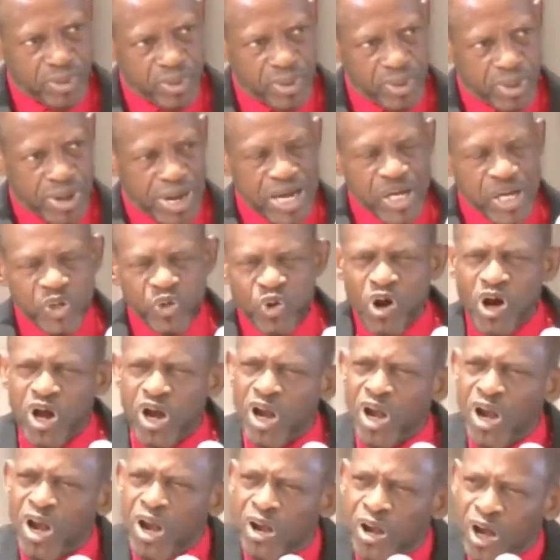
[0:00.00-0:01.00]
I know
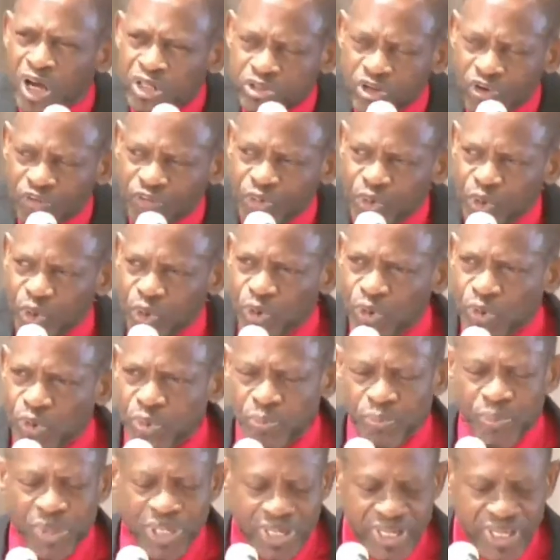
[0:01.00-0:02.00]
a lot of
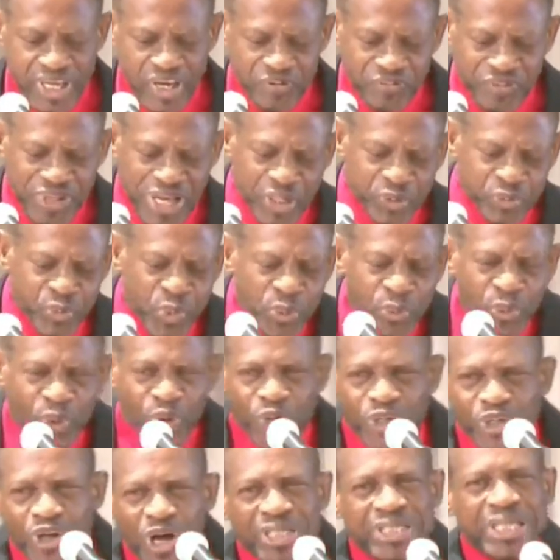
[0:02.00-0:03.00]
you believe that we
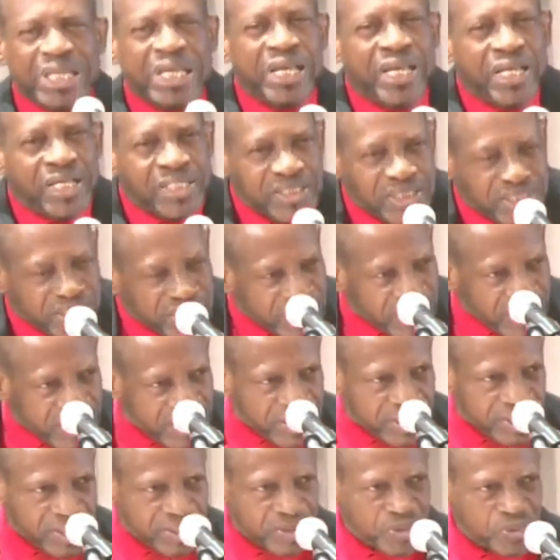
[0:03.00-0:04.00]
were not
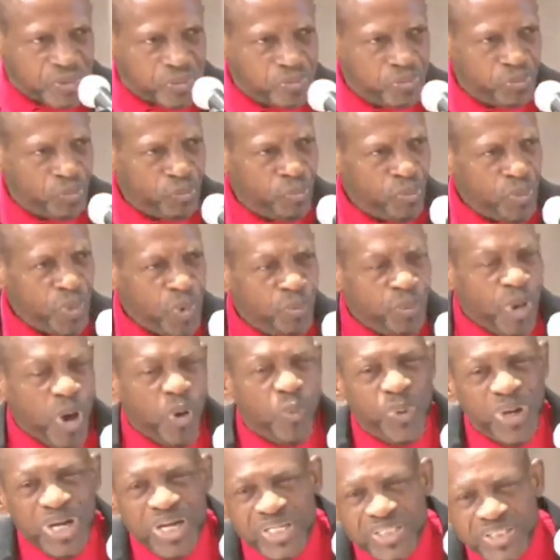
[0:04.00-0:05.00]
listening, but
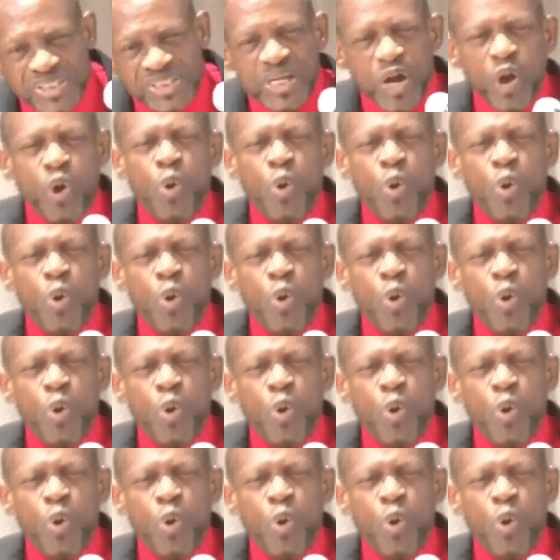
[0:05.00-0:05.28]
we listen a